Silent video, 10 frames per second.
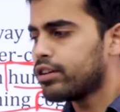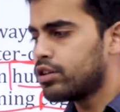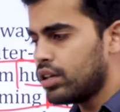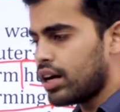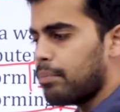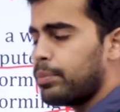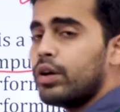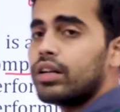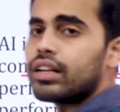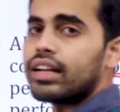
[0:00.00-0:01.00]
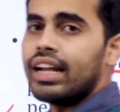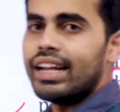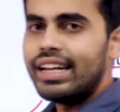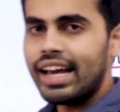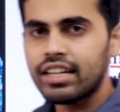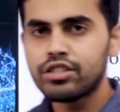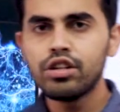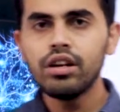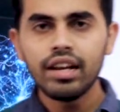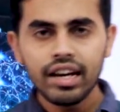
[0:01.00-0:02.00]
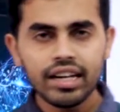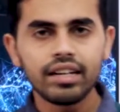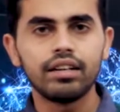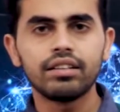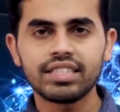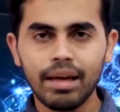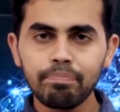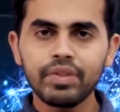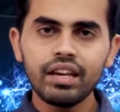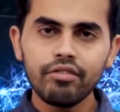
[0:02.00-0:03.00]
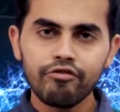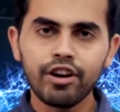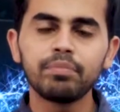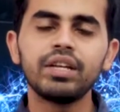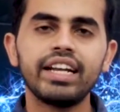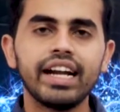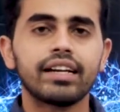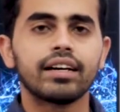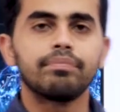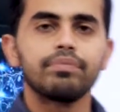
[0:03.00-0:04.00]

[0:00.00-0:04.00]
to the computer, it has to learn something from the data,